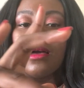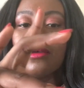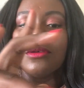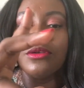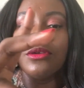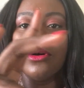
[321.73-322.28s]

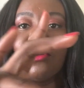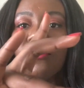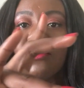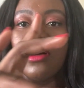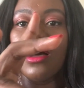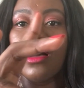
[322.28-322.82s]
you know,
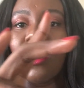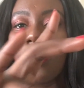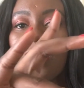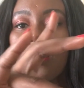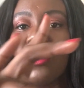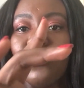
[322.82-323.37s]

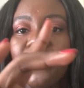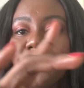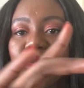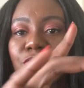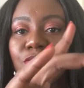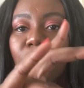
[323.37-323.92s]

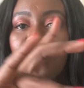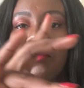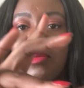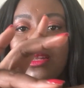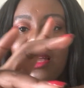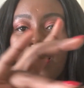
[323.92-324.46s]
which
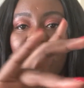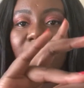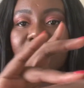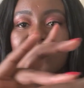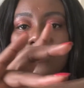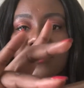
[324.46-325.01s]

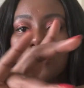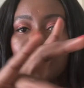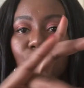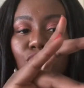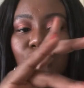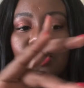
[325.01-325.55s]
applies
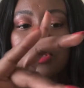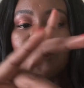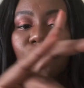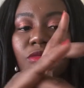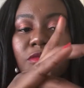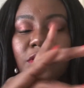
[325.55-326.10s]
so
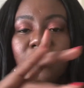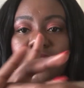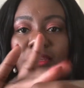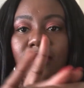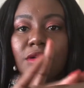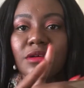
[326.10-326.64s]
smoothly